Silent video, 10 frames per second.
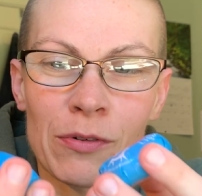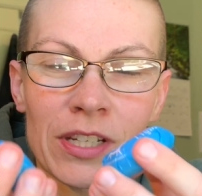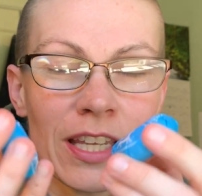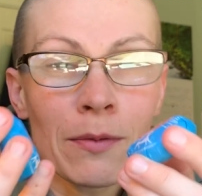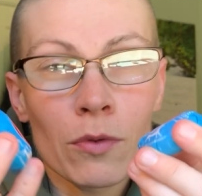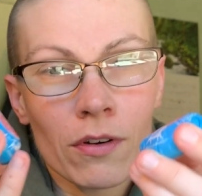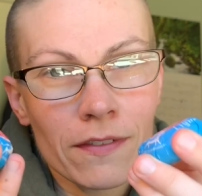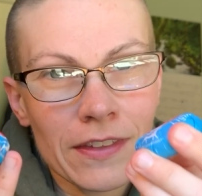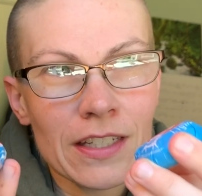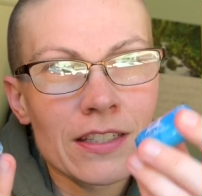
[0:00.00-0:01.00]
I would eat more
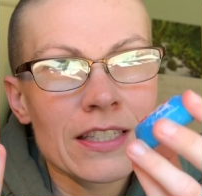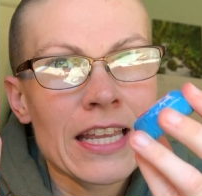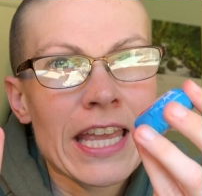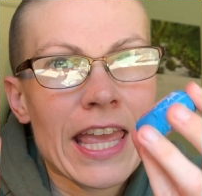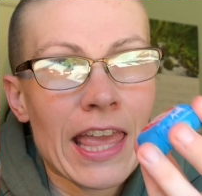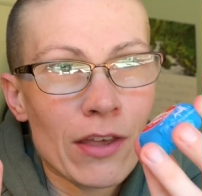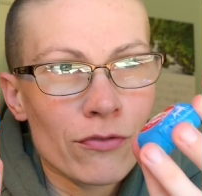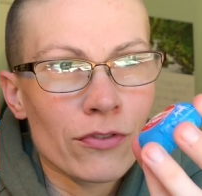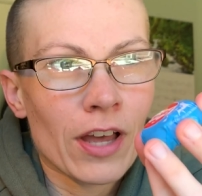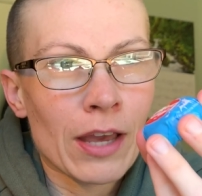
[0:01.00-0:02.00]
of these
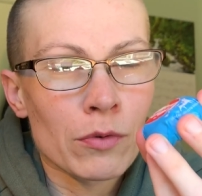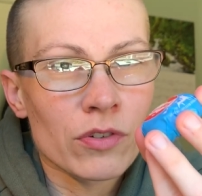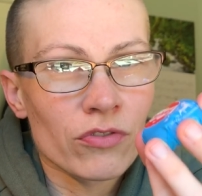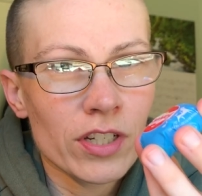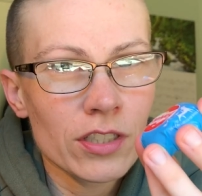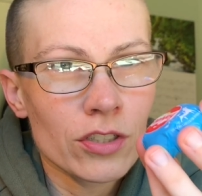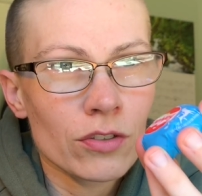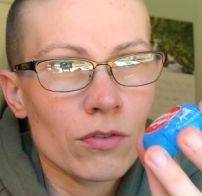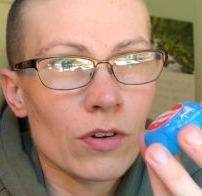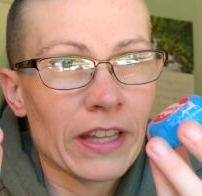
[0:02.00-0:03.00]
if I were rich
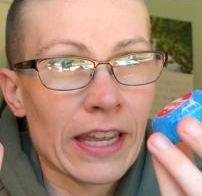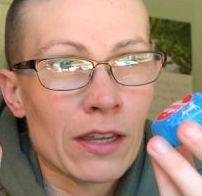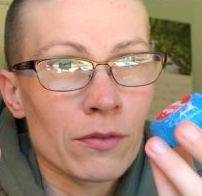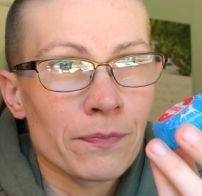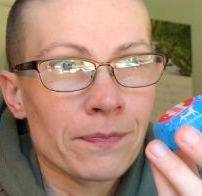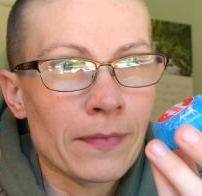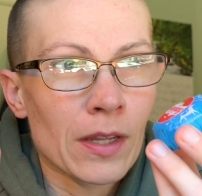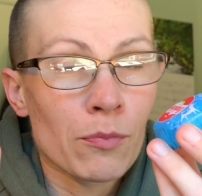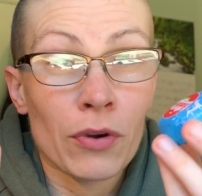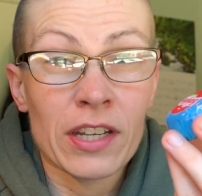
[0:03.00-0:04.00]
or like
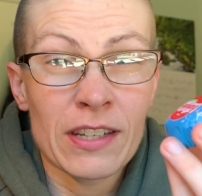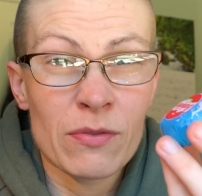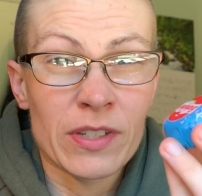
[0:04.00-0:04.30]
pregnant